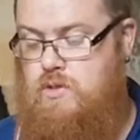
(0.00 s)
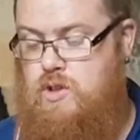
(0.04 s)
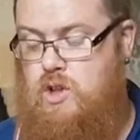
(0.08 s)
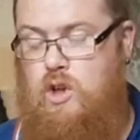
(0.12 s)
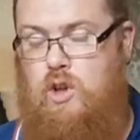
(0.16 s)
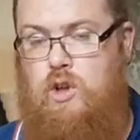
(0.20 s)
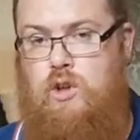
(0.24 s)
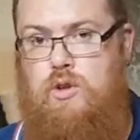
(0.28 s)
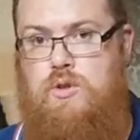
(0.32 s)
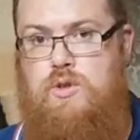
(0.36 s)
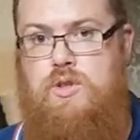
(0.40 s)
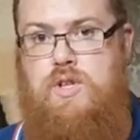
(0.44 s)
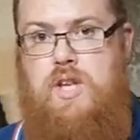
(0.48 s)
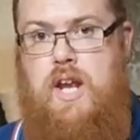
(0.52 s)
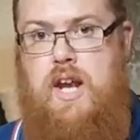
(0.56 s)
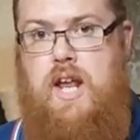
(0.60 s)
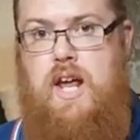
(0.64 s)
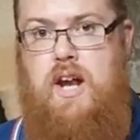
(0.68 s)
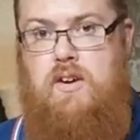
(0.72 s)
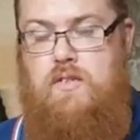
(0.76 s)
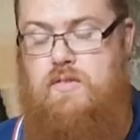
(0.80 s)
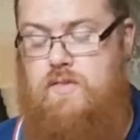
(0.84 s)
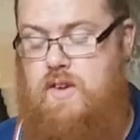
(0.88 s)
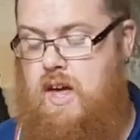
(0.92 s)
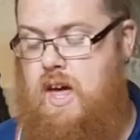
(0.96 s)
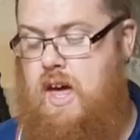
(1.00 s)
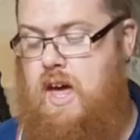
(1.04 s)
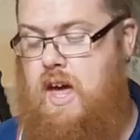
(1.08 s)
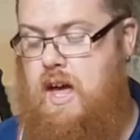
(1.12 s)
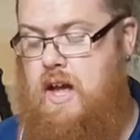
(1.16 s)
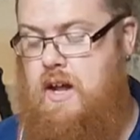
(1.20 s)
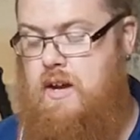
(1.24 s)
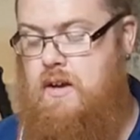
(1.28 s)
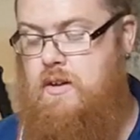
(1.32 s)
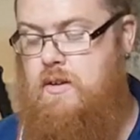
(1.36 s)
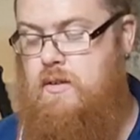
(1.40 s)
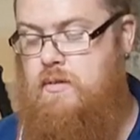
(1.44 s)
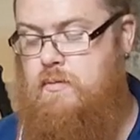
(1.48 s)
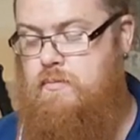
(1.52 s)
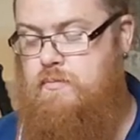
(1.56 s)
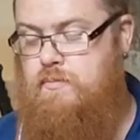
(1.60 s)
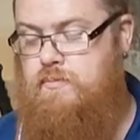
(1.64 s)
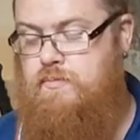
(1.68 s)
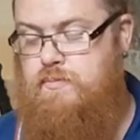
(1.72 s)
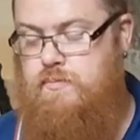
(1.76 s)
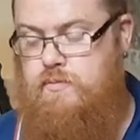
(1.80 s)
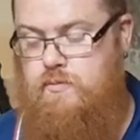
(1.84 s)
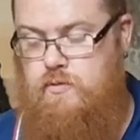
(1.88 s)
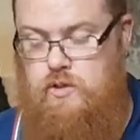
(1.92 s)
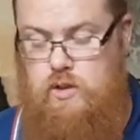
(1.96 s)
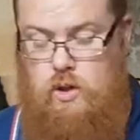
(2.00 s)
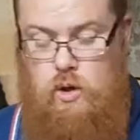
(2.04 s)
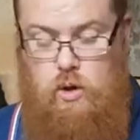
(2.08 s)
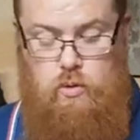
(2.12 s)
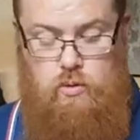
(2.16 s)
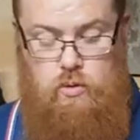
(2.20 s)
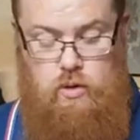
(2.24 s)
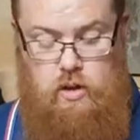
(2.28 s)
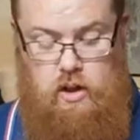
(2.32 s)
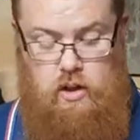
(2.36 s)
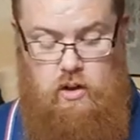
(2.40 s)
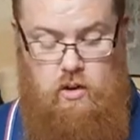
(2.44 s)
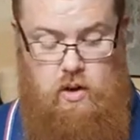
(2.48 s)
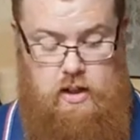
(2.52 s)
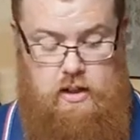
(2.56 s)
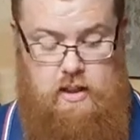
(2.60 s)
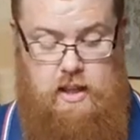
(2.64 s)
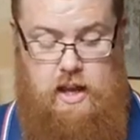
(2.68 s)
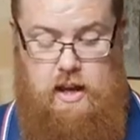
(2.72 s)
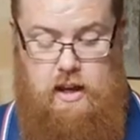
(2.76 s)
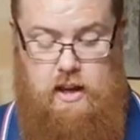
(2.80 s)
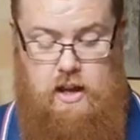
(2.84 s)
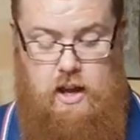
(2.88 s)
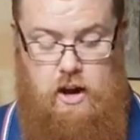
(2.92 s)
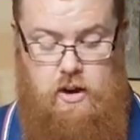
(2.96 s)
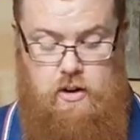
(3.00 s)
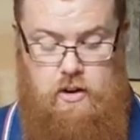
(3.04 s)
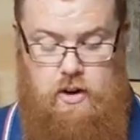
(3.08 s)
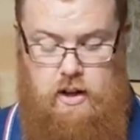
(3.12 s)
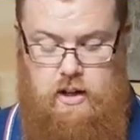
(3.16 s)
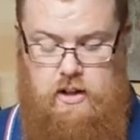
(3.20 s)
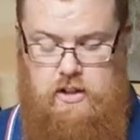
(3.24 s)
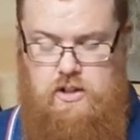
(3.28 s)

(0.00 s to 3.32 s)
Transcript: lose that out of your hand. So I really like that coating.